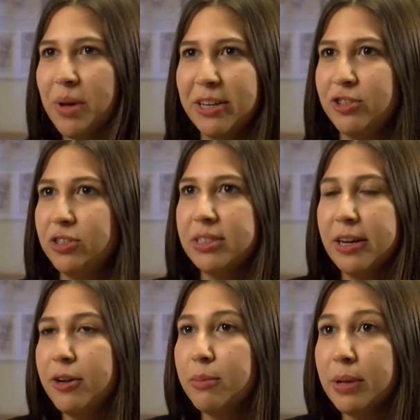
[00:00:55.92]
Patients
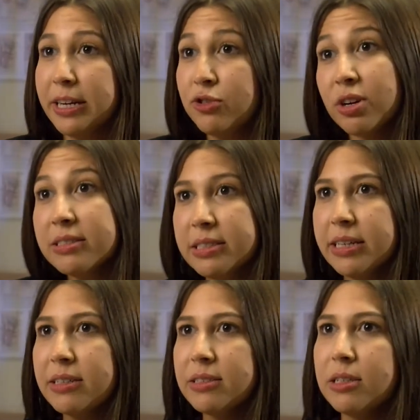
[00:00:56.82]
end up like trusting
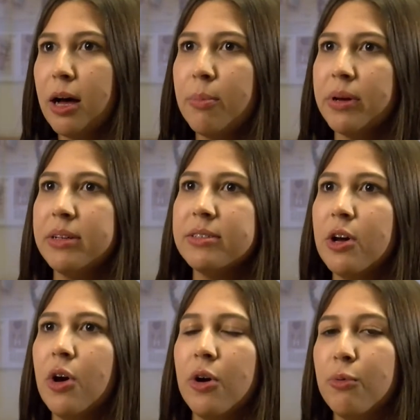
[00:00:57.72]
us a lot because
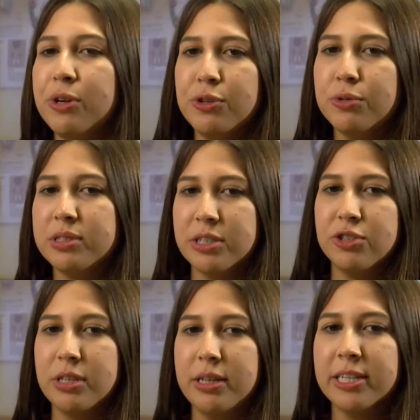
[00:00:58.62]
we do
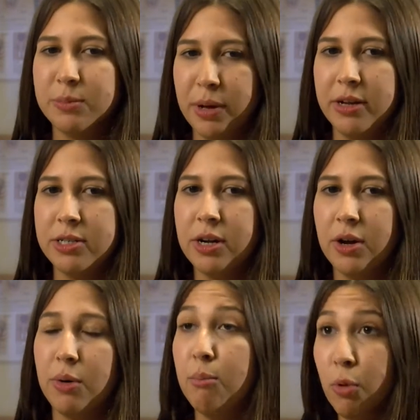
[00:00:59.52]
essentially like spend
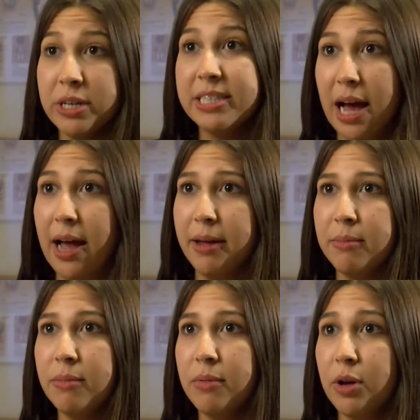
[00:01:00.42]
more
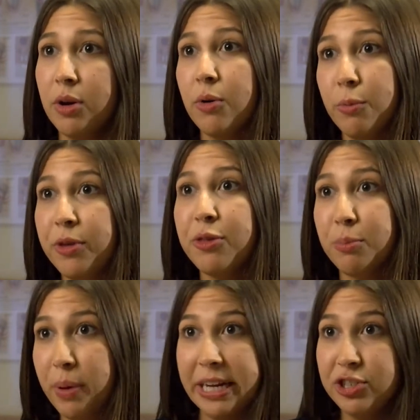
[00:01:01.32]
time
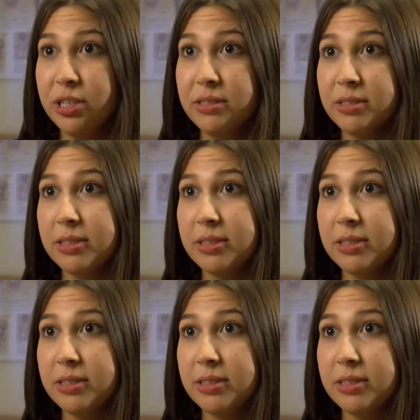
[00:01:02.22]
with patients.